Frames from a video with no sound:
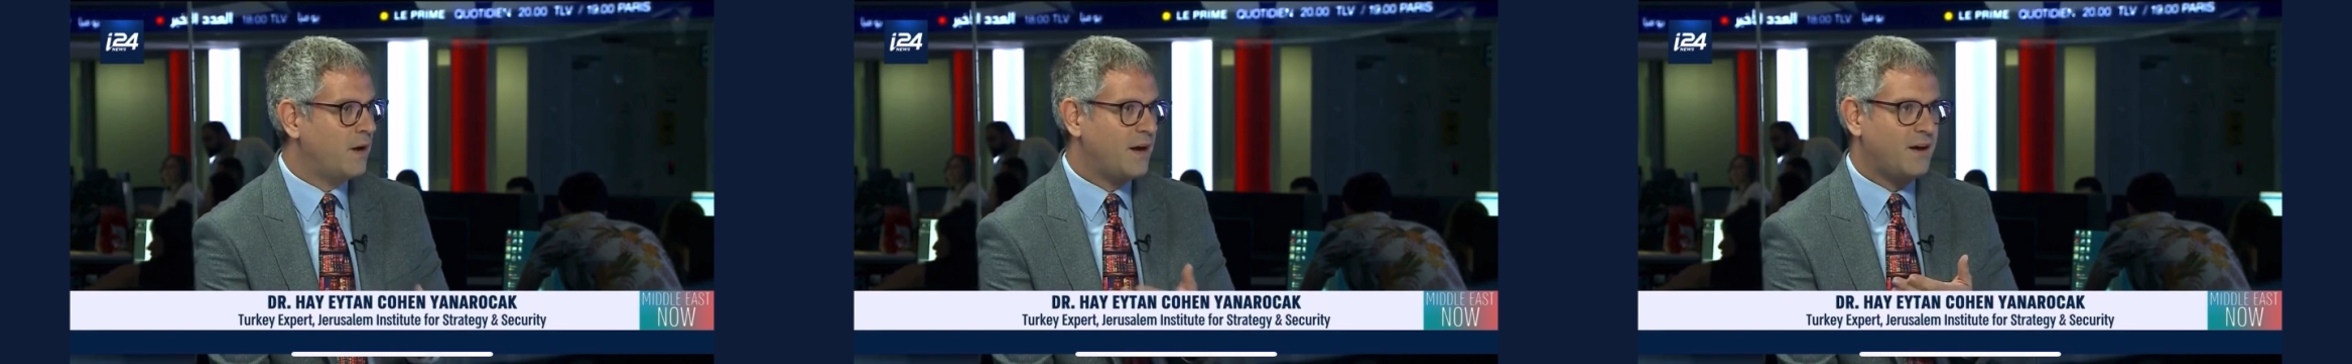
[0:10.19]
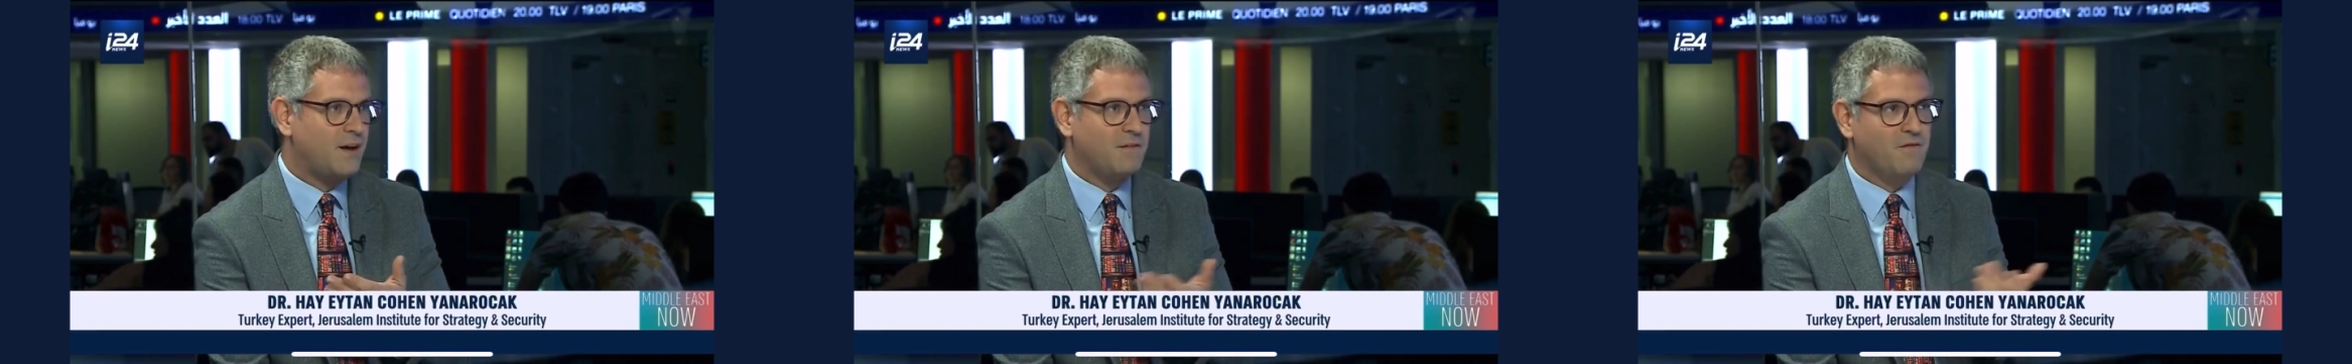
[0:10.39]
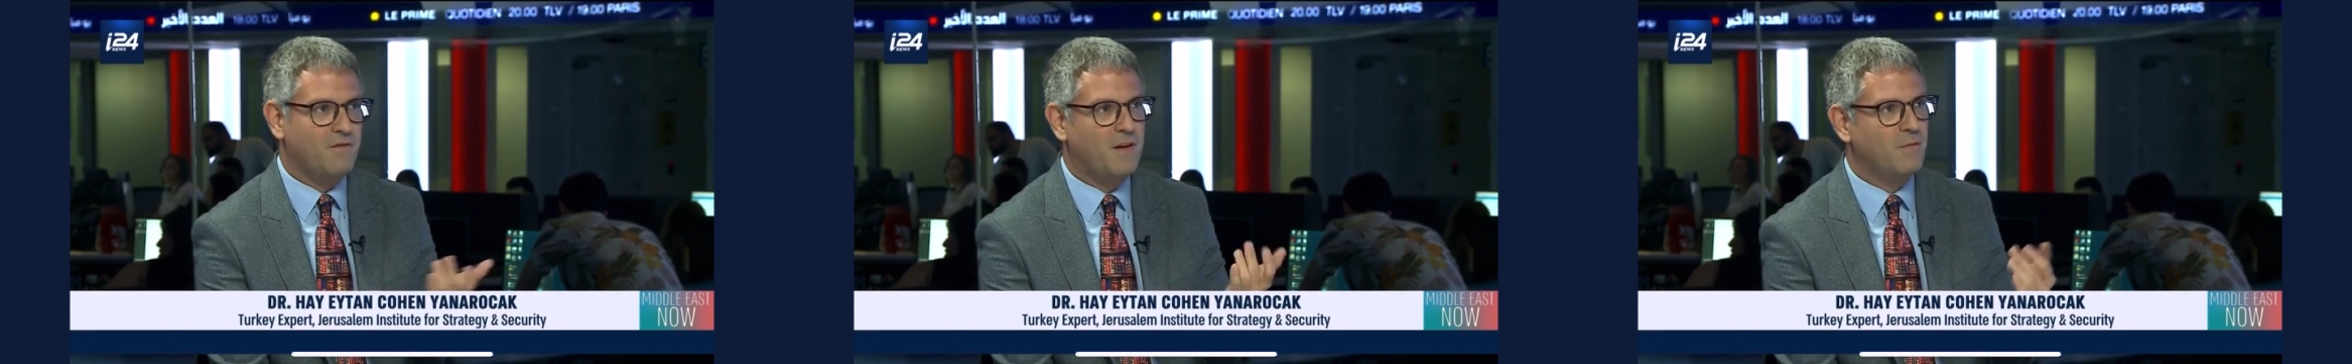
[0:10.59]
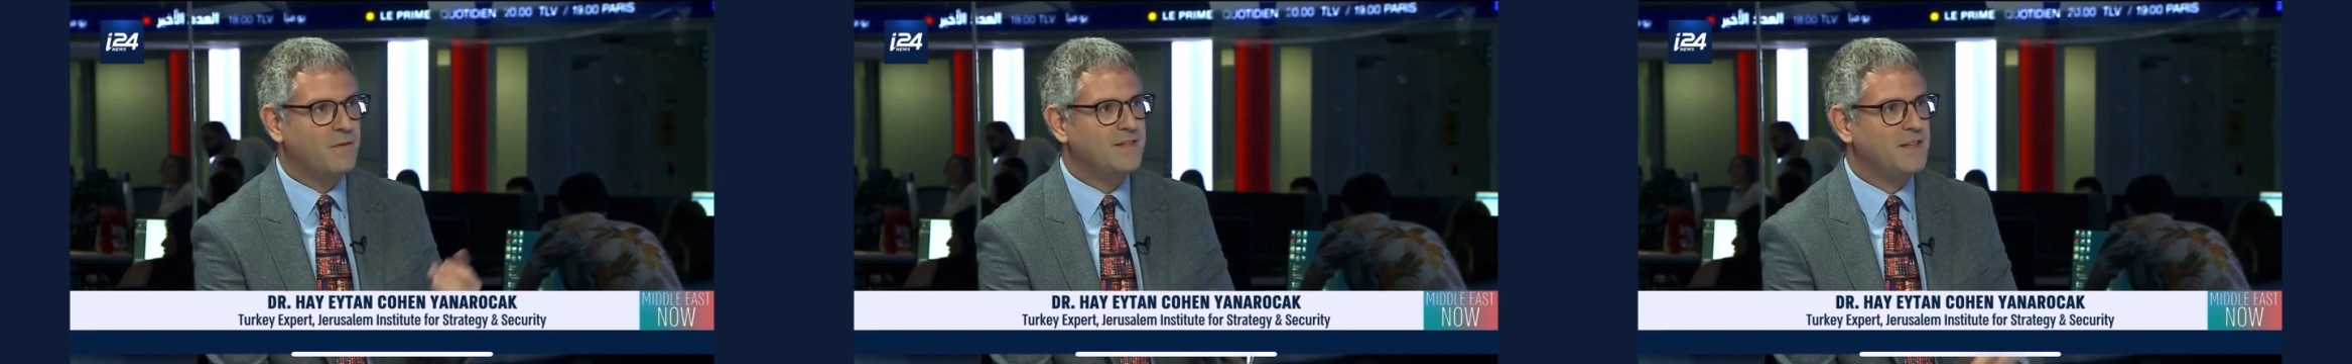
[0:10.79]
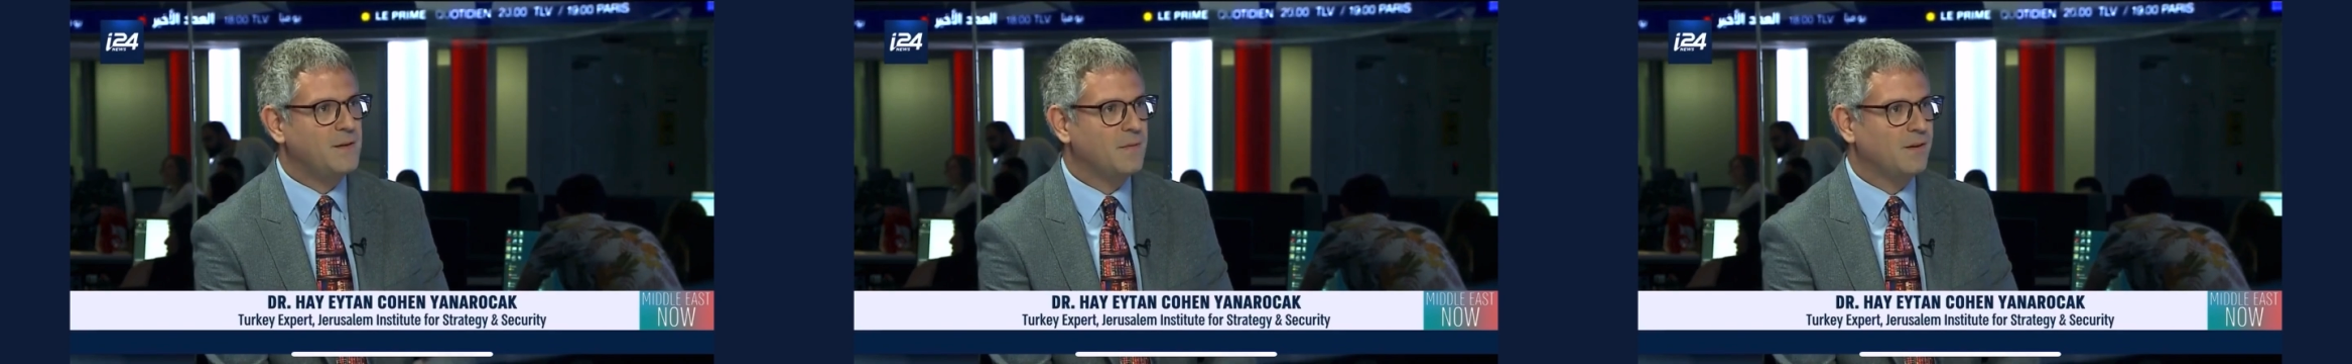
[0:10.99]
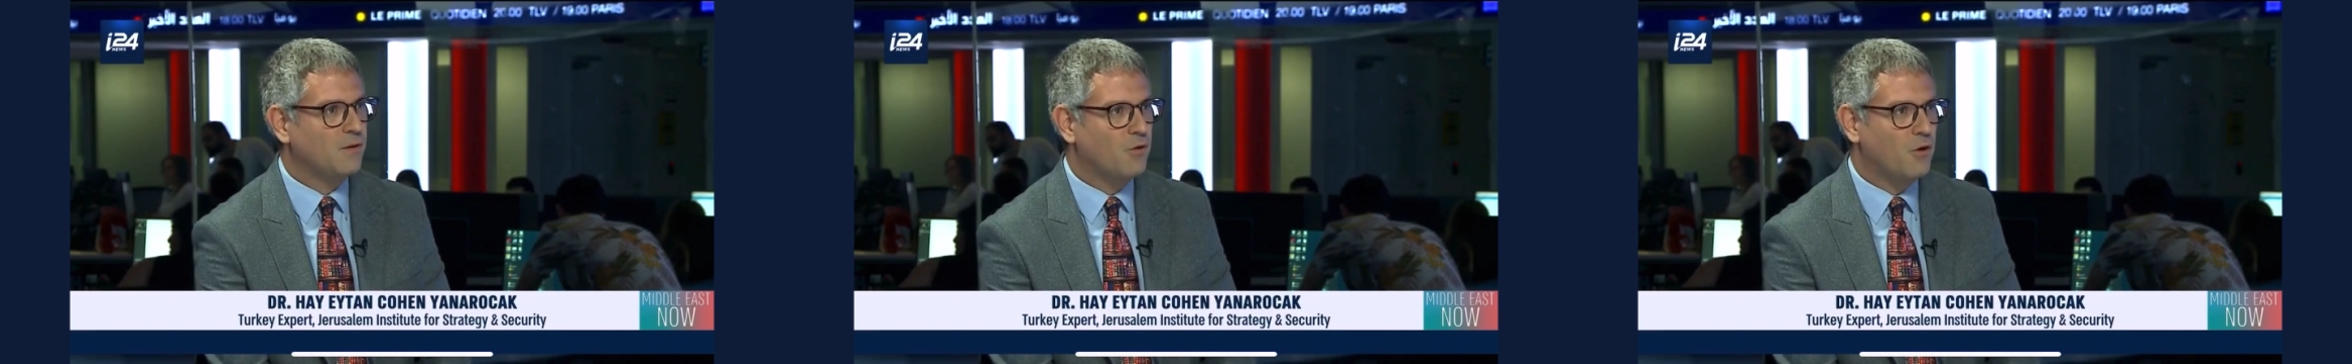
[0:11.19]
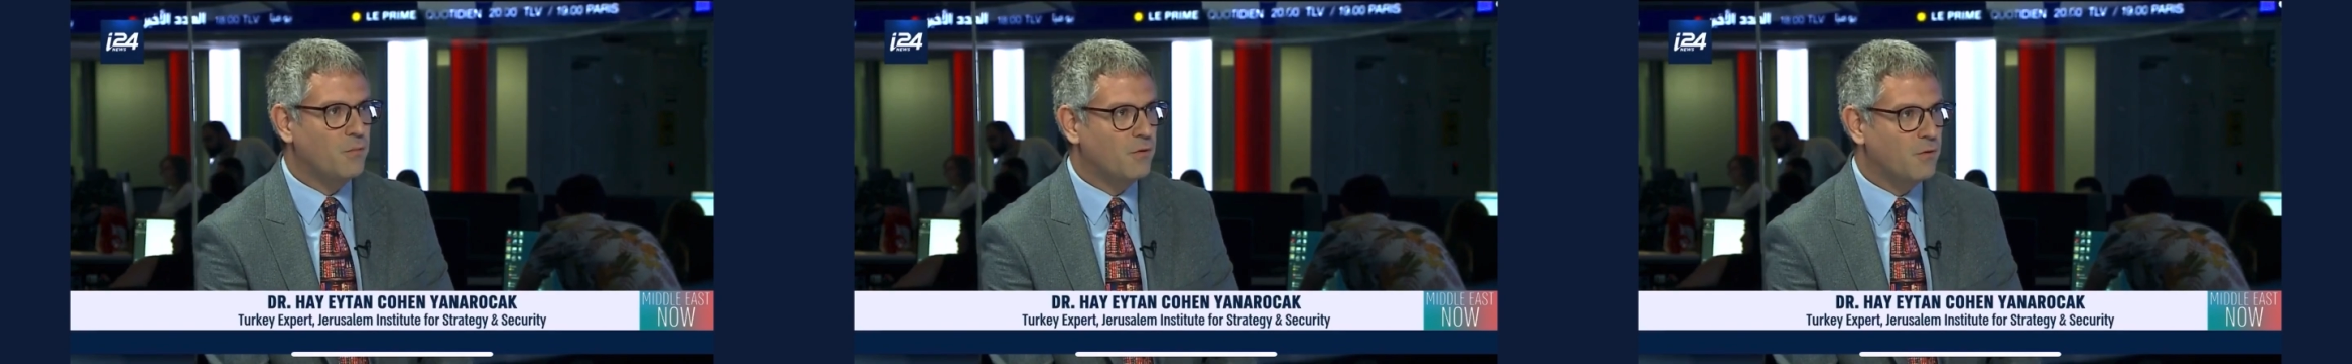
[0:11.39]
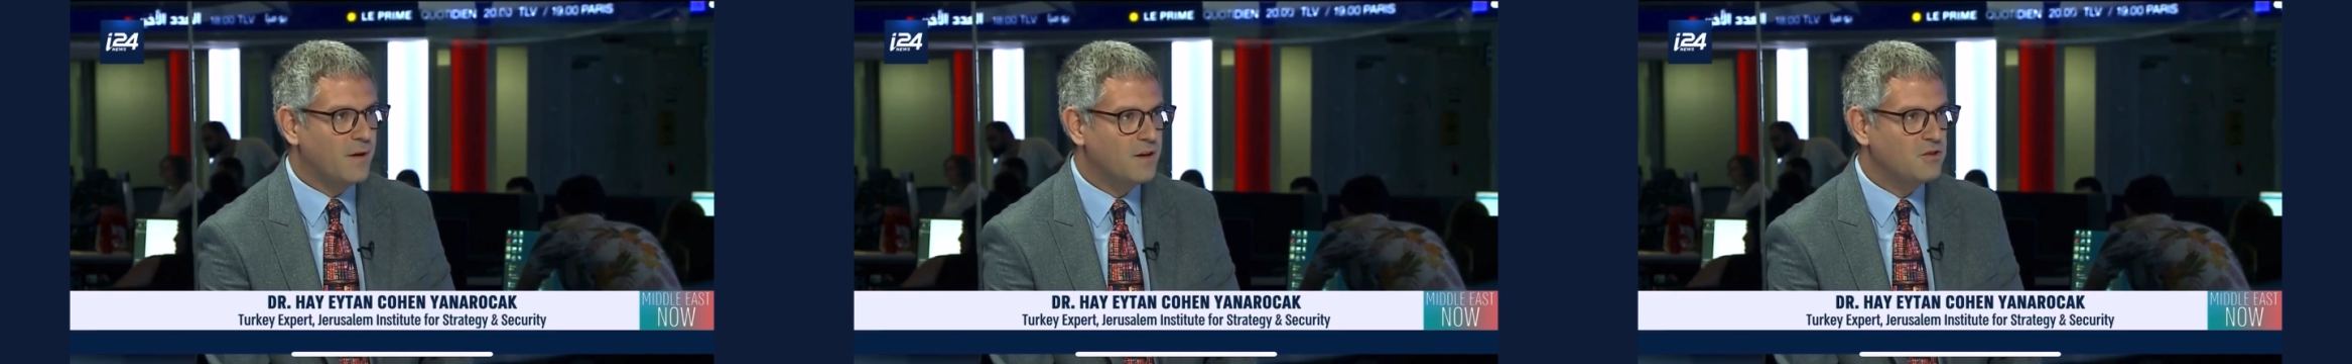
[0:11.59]
very similar
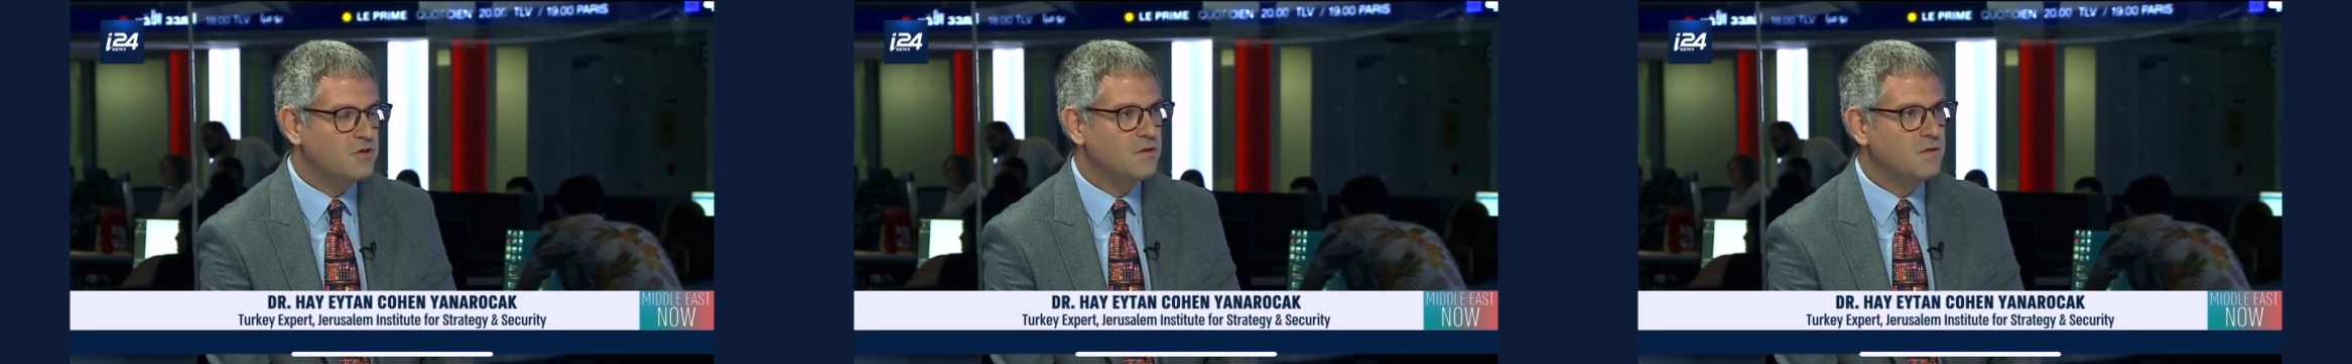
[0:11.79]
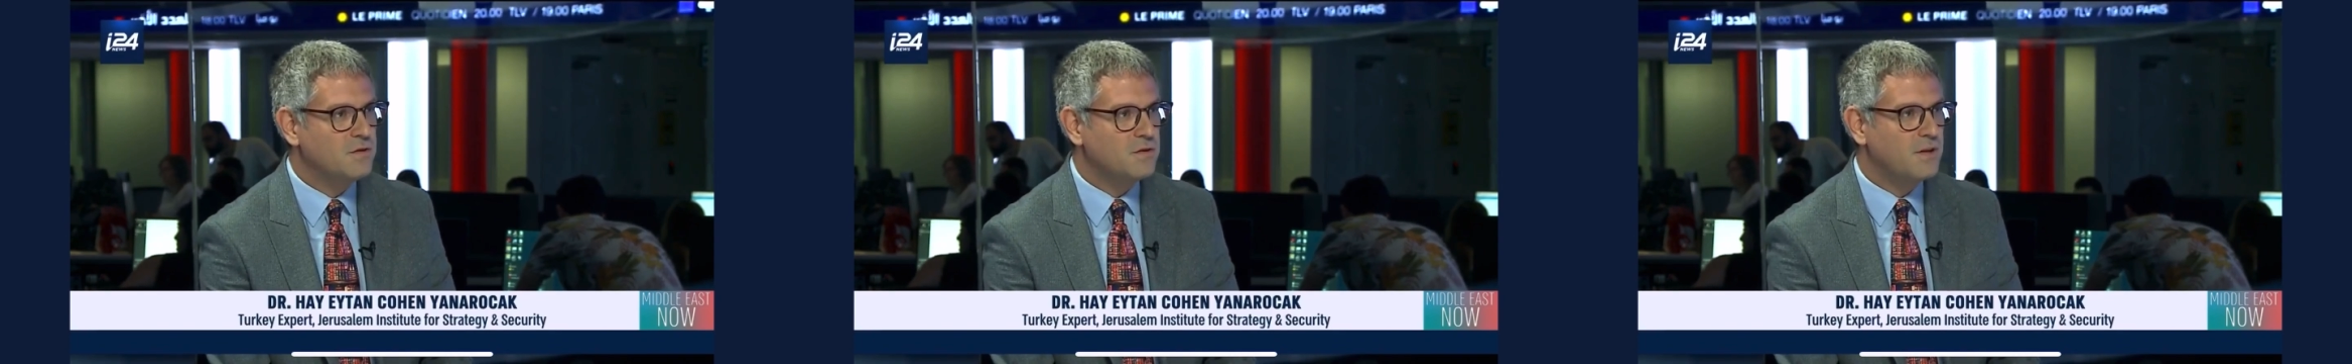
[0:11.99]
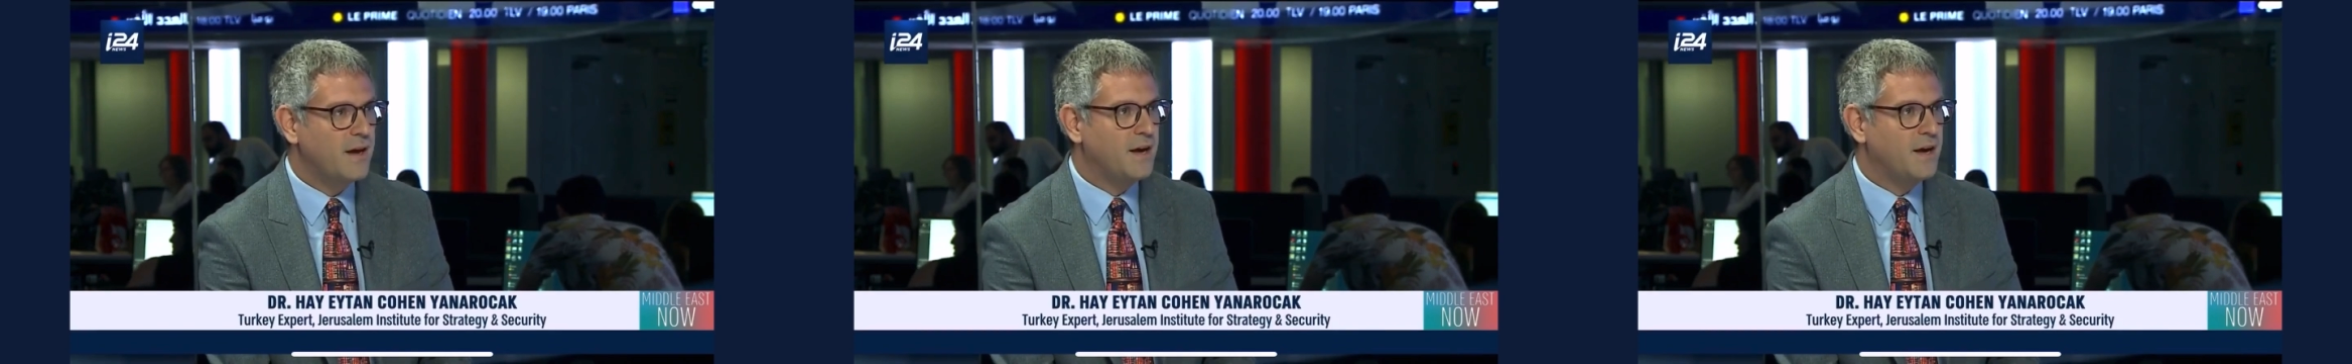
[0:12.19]
operations,